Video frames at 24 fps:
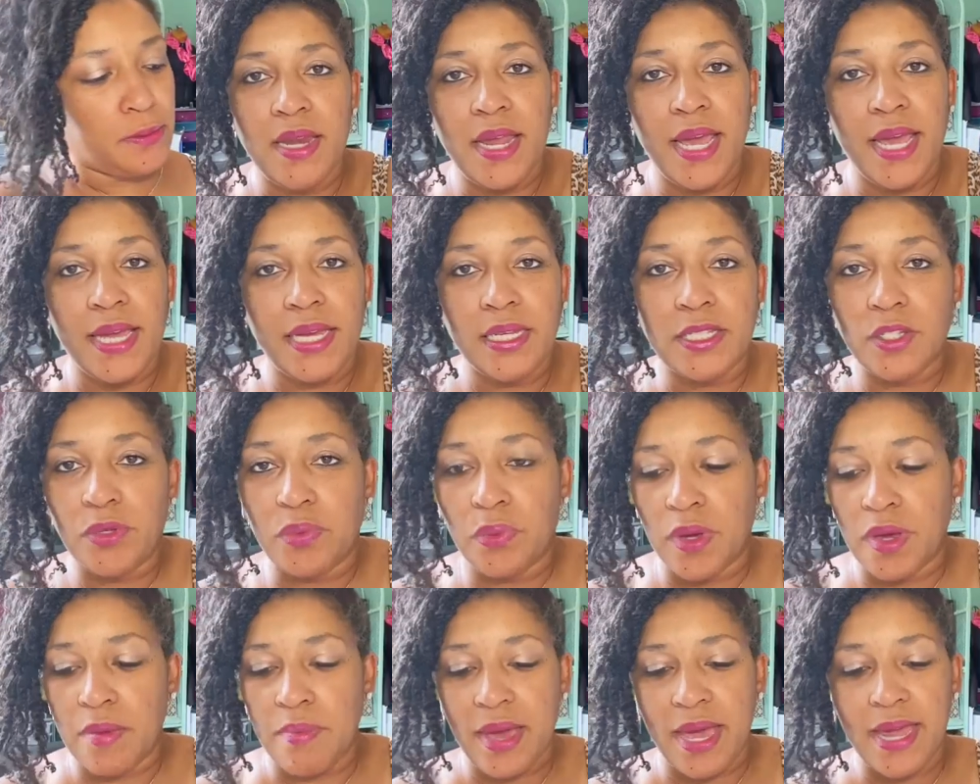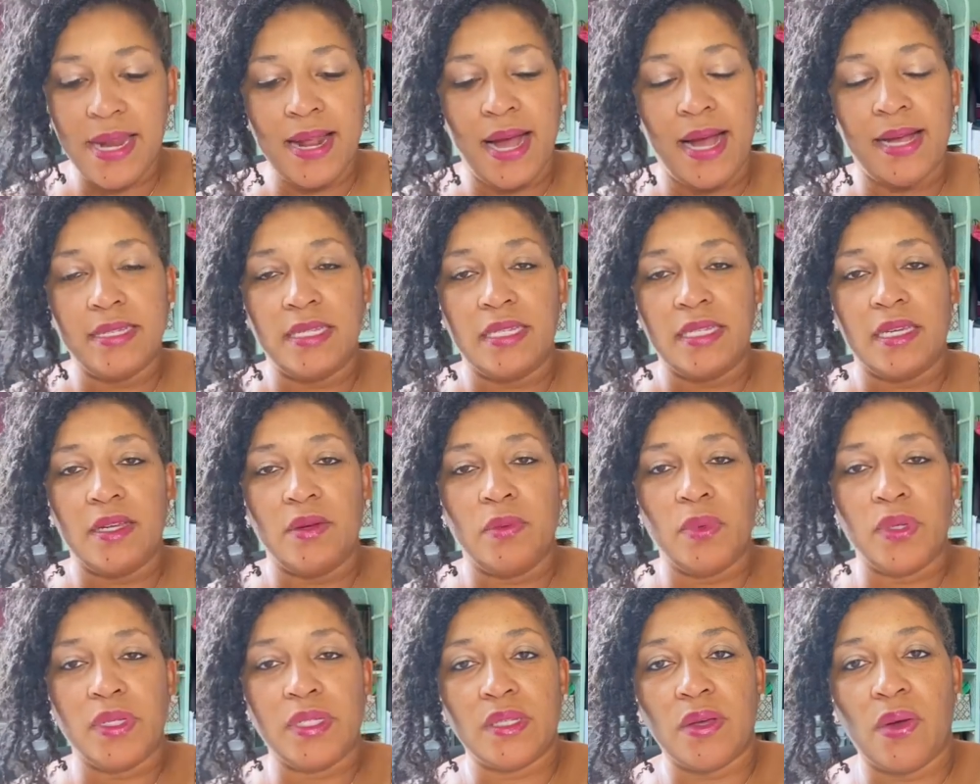Next rebate I did
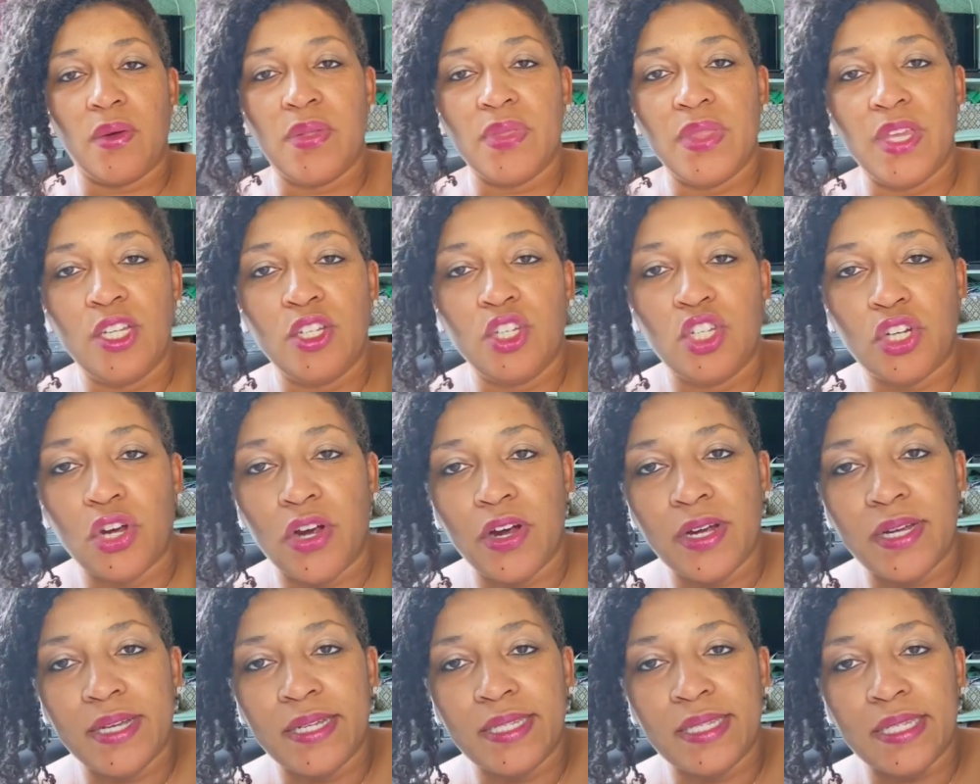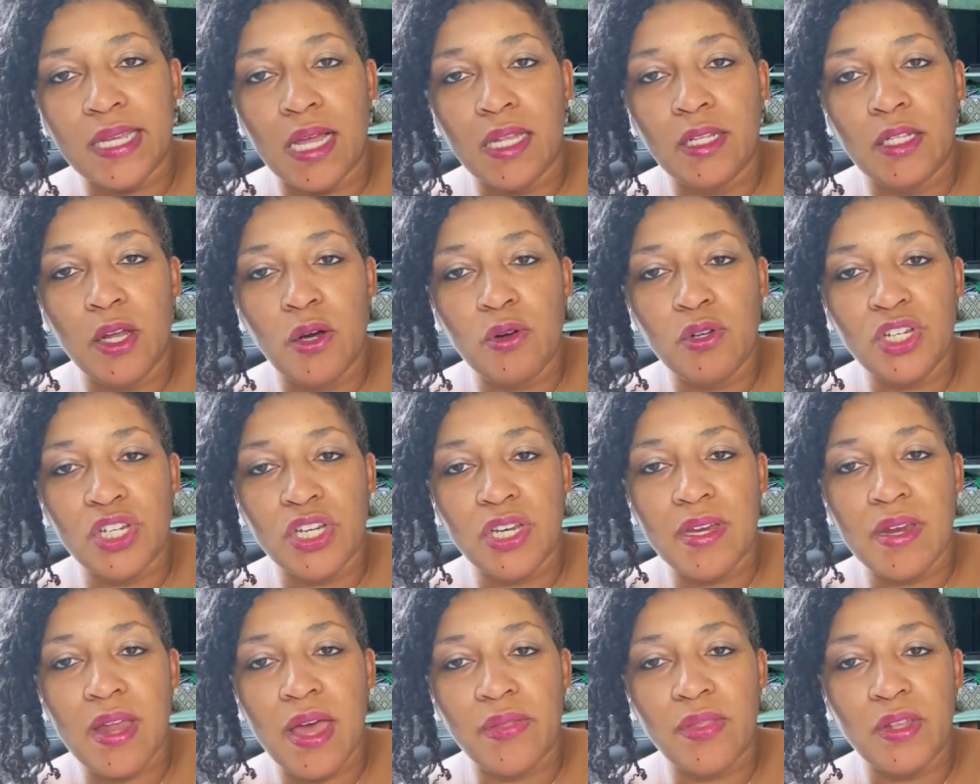was on the Jergens
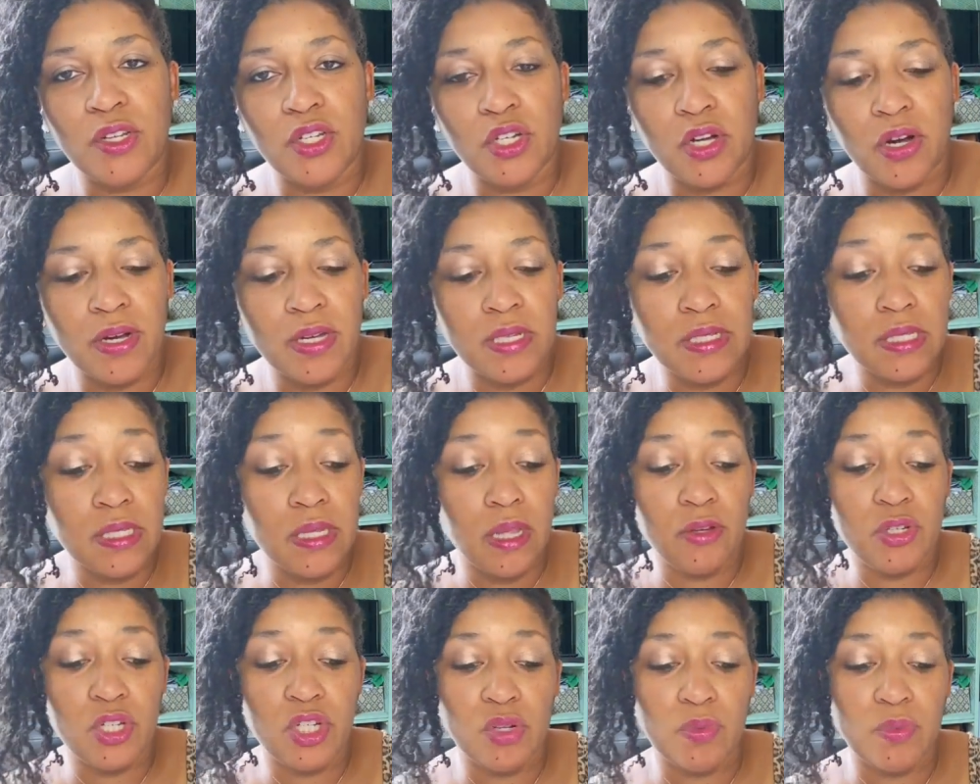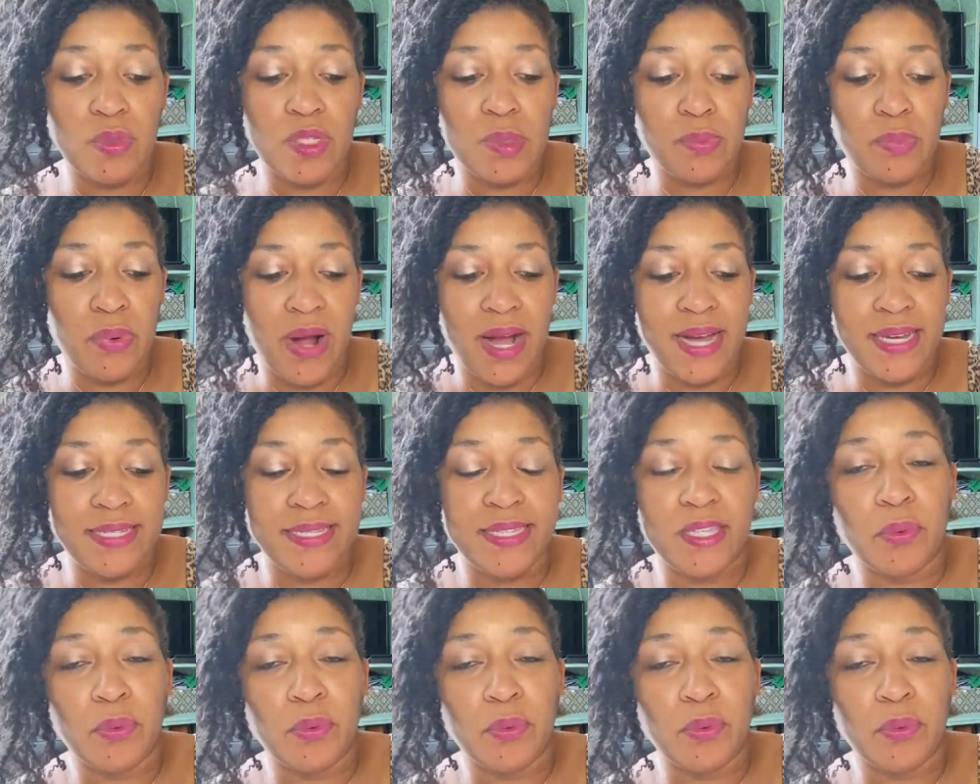lotion. Now the Jergens lotion was priced